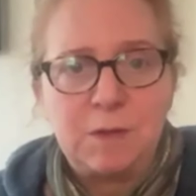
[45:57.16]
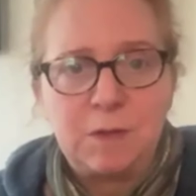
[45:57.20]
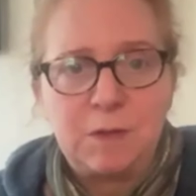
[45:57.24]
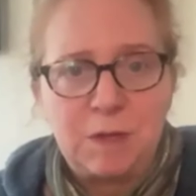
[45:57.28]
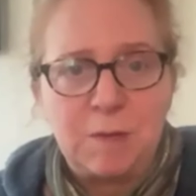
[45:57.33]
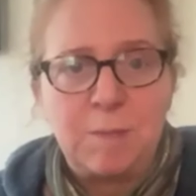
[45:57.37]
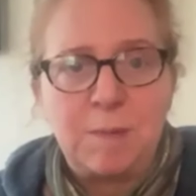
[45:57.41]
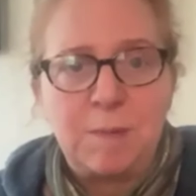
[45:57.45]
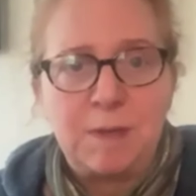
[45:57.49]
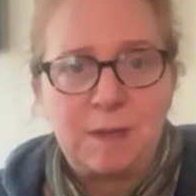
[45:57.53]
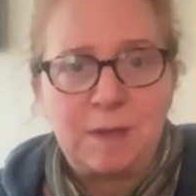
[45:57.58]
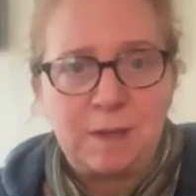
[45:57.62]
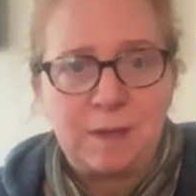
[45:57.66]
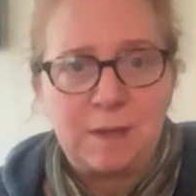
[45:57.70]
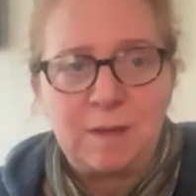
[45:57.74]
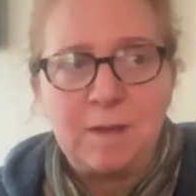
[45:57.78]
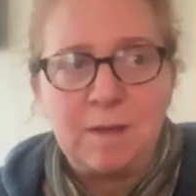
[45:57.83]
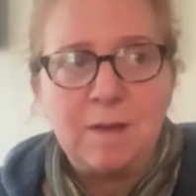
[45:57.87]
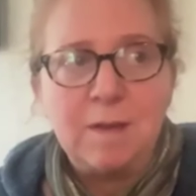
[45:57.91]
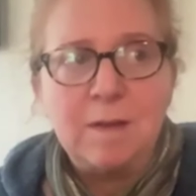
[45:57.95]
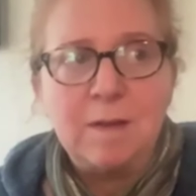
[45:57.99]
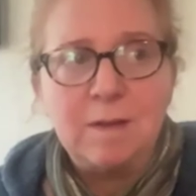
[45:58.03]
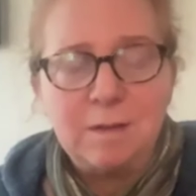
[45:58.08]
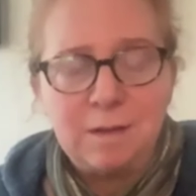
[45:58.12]
it's gonna
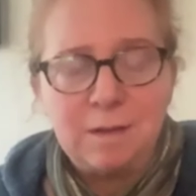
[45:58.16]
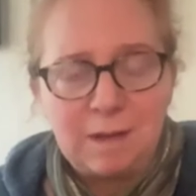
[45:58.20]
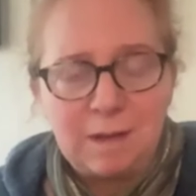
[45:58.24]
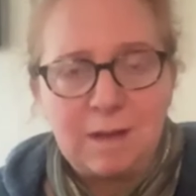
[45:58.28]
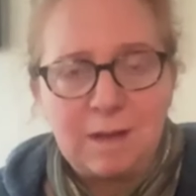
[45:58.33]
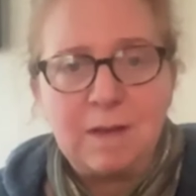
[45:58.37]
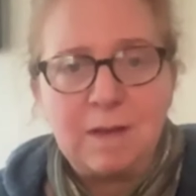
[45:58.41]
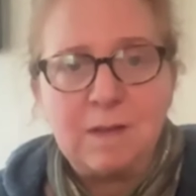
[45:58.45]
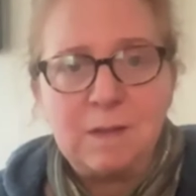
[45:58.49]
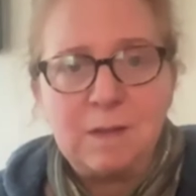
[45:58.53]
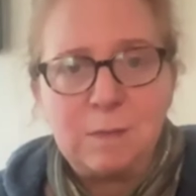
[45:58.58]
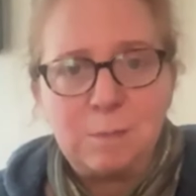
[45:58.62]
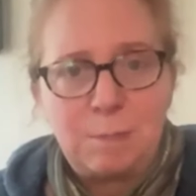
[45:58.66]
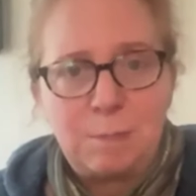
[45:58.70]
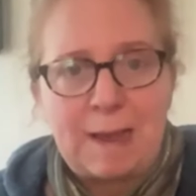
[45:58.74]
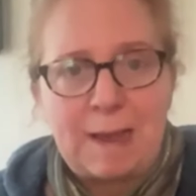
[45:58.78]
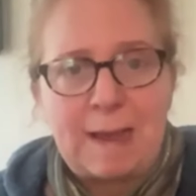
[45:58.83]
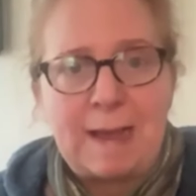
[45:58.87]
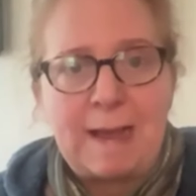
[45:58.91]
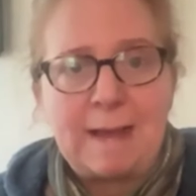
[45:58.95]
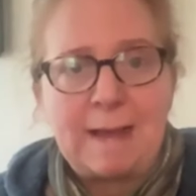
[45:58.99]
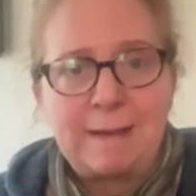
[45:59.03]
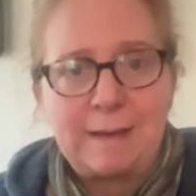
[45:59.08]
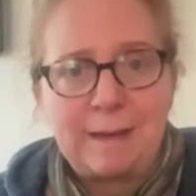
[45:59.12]
be knees,
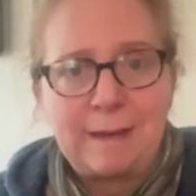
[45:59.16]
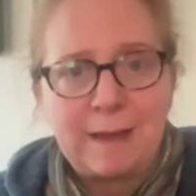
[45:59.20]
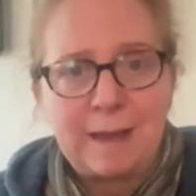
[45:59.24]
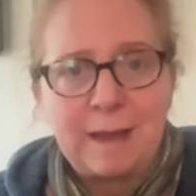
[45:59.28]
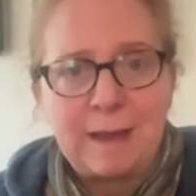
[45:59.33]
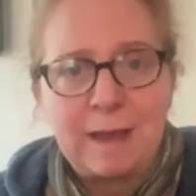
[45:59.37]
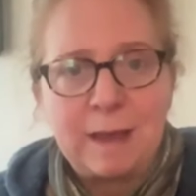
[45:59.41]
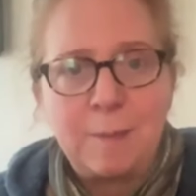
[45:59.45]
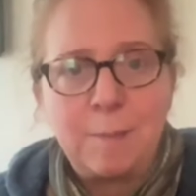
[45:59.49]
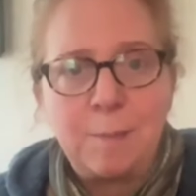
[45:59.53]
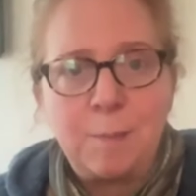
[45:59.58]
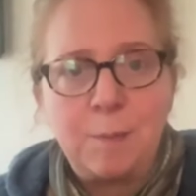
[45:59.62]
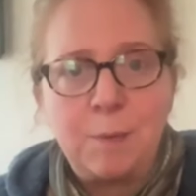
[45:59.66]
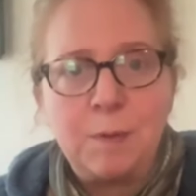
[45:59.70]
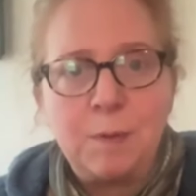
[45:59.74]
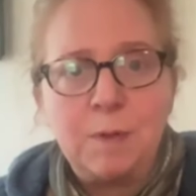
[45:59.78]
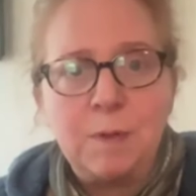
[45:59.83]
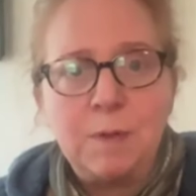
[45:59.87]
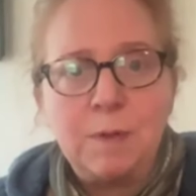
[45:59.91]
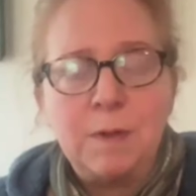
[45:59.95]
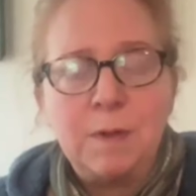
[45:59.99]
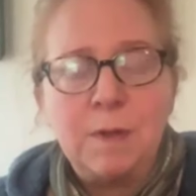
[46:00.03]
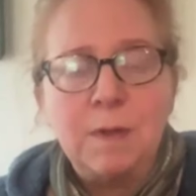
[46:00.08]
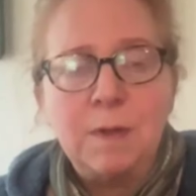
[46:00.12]
back, hip,
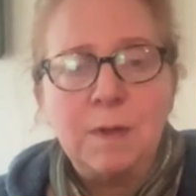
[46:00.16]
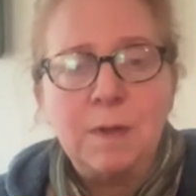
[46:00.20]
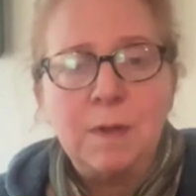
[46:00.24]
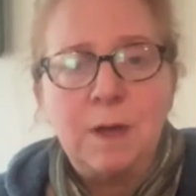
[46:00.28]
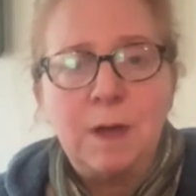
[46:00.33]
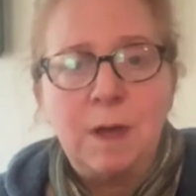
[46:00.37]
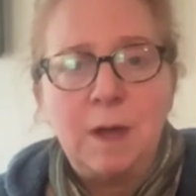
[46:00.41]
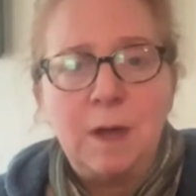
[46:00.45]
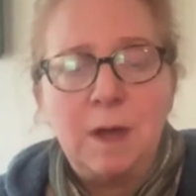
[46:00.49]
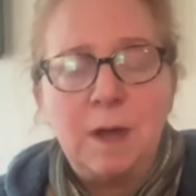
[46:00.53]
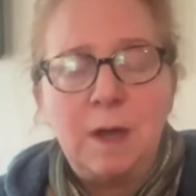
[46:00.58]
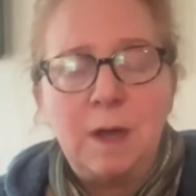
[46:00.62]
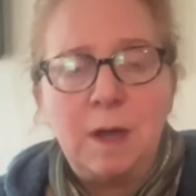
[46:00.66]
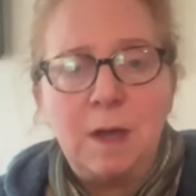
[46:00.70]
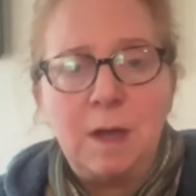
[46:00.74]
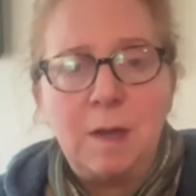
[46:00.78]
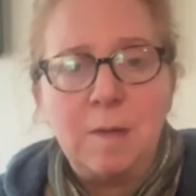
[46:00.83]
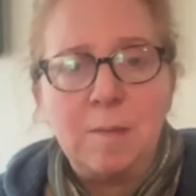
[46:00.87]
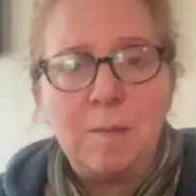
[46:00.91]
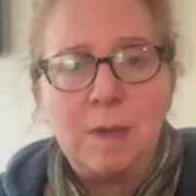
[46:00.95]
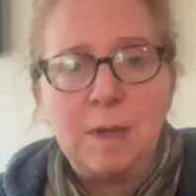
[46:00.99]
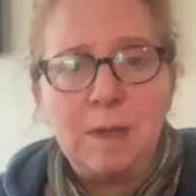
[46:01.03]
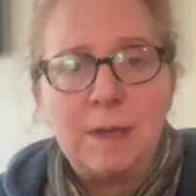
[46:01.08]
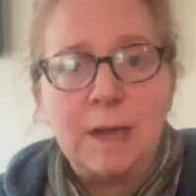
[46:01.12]

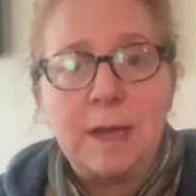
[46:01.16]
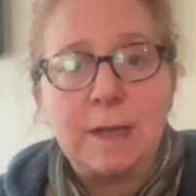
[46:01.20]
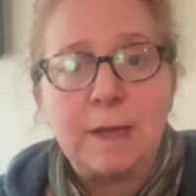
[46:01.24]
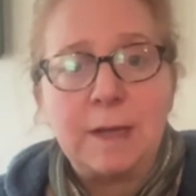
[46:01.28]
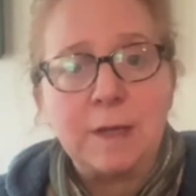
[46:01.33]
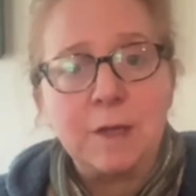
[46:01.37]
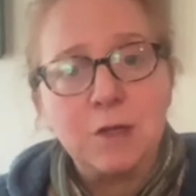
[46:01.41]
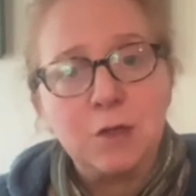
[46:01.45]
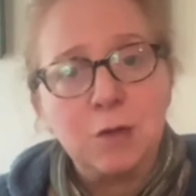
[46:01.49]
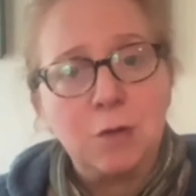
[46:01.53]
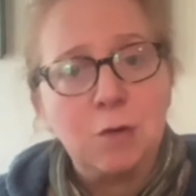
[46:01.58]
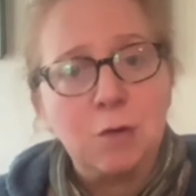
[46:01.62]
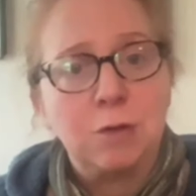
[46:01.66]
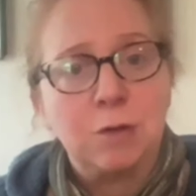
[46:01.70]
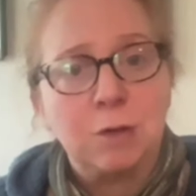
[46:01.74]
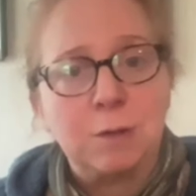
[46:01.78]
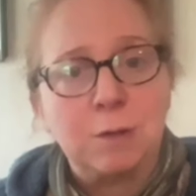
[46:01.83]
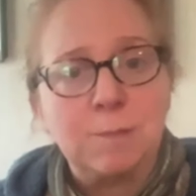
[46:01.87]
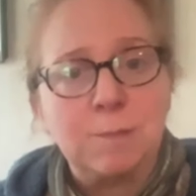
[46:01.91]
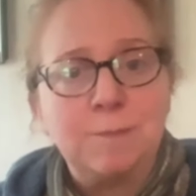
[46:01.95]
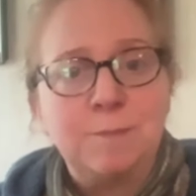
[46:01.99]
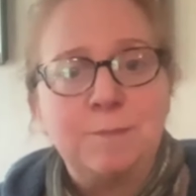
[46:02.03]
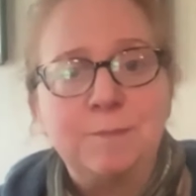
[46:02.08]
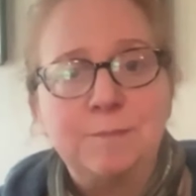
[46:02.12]
neck and
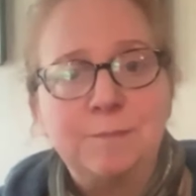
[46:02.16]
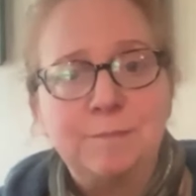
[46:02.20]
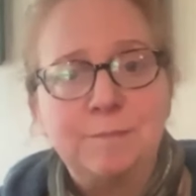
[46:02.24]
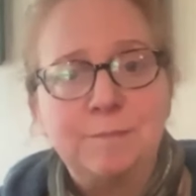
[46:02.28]
shoulder.